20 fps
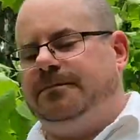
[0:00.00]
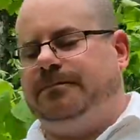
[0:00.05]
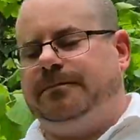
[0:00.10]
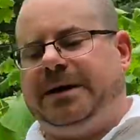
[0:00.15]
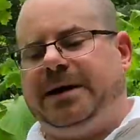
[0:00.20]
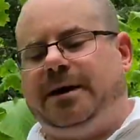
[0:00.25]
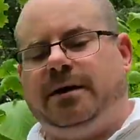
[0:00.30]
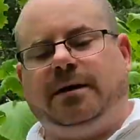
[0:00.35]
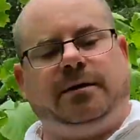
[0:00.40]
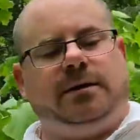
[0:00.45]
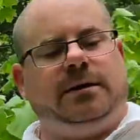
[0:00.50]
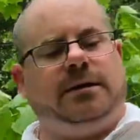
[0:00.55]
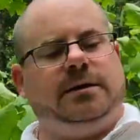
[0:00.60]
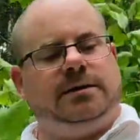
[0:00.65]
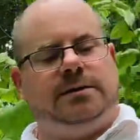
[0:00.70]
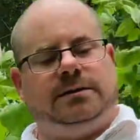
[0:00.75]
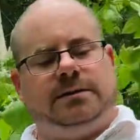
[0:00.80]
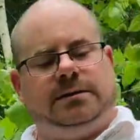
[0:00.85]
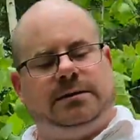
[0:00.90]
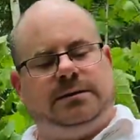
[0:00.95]
the Bear
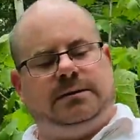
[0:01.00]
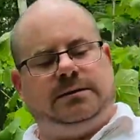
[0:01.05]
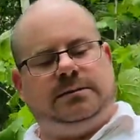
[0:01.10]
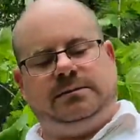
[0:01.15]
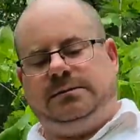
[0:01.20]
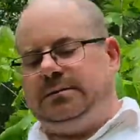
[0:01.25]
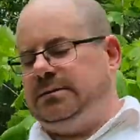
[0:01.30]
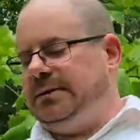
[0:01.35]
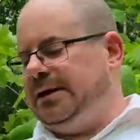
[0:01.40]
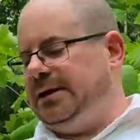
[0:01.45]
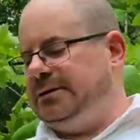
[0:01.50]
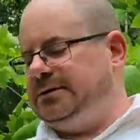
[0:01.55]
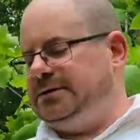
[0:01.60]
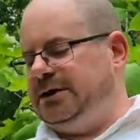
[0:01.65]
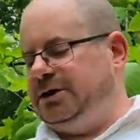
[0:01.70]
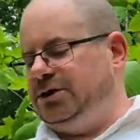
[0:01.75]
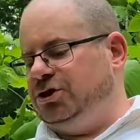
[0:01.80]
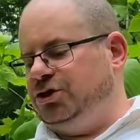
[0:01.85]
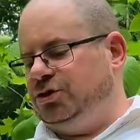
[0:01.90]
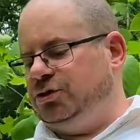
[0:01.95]

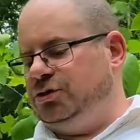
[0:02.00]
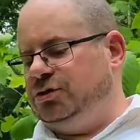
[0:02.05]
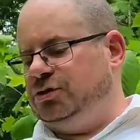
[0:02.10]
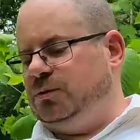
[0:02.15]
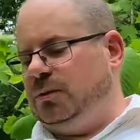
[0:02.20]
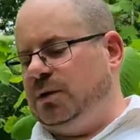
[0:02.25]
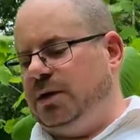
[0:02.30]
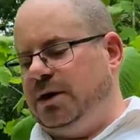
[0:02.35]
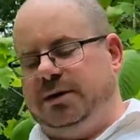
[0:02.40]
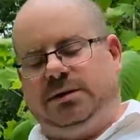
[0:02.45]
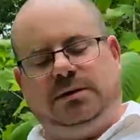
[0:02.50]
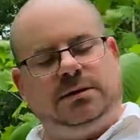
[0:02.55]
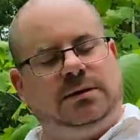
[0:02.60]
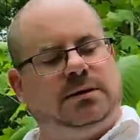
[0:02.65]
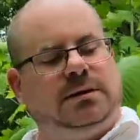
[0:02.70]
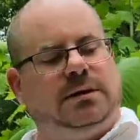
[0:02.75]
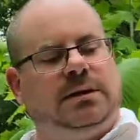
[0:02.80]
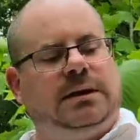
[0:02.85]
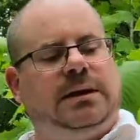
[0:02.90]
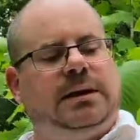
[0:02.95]
Essentials one,
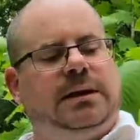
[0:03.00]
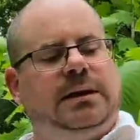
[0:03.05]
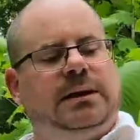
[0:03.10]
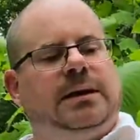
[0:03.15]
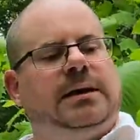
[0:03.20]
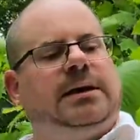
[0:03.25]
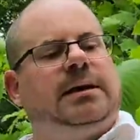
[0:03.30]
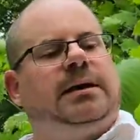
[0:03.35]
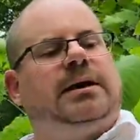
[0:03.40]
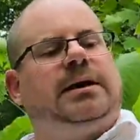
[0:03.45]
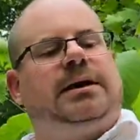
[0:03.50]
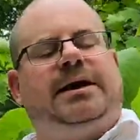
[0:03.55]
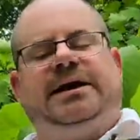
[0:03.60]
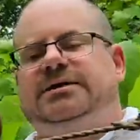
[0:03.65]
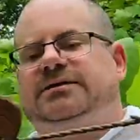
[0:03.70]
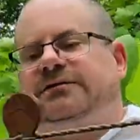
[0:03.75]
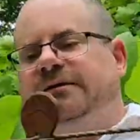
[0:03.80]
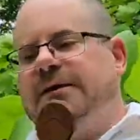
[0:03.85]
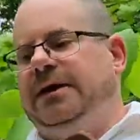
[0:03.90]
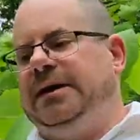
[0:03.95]

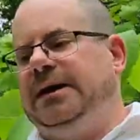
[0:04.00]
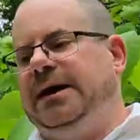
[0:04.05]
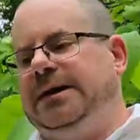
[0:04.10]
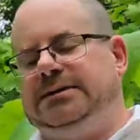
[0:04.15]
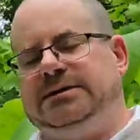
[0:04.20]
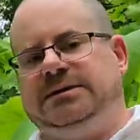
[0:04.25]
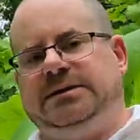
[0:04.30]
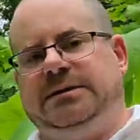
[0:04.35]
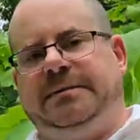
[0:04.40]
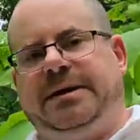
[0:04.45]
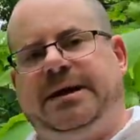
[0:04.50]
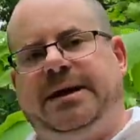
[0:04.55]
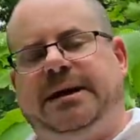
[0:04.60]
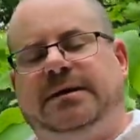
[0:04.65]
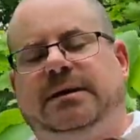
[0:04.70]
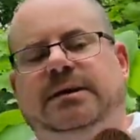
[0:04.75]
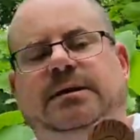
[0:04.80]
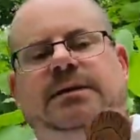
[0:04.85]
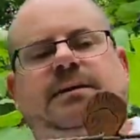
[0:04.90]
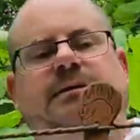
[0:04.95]
it's very nicely
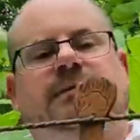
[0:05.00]
made.